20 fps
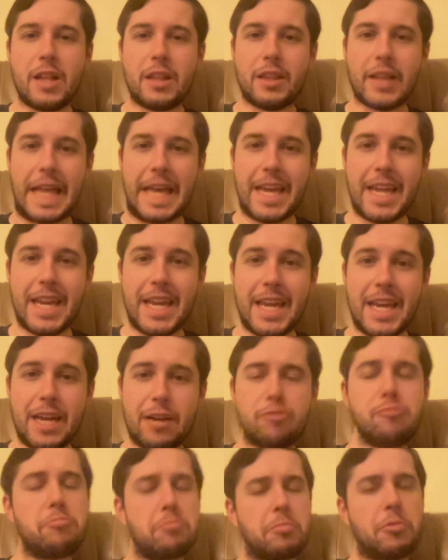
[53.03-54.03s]

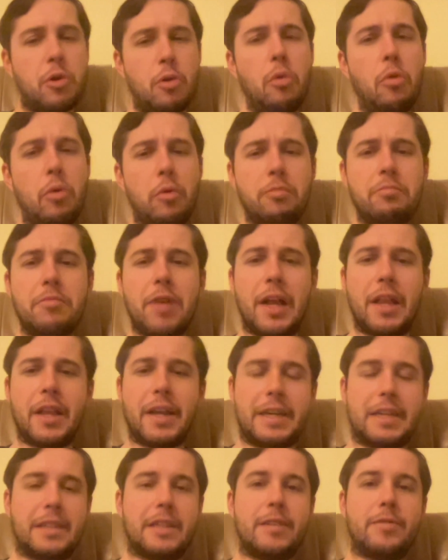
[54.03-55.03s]
lady, cool, I
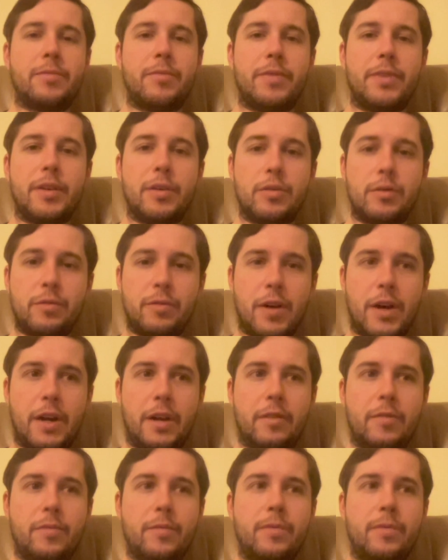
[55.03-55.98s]
liked it. It was fun.